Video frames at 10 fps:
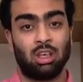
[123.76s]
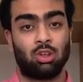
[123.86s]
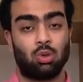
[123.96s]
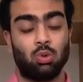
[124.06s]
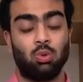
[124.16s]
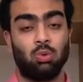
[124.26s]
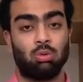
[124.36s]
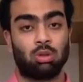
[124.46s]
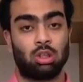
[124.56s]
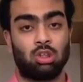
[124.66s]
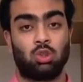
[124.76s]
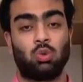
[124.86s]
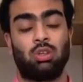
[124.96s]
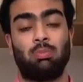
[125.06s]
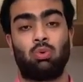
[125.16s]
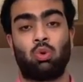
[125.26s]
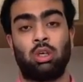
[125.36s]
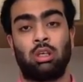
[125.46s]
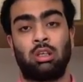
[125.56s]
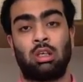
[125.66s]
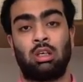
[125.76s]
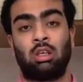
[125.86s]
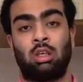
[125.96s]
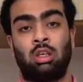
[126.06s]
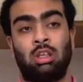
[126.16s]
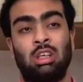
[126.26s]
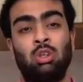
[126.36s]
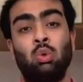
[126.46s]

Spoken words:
So this shows employer that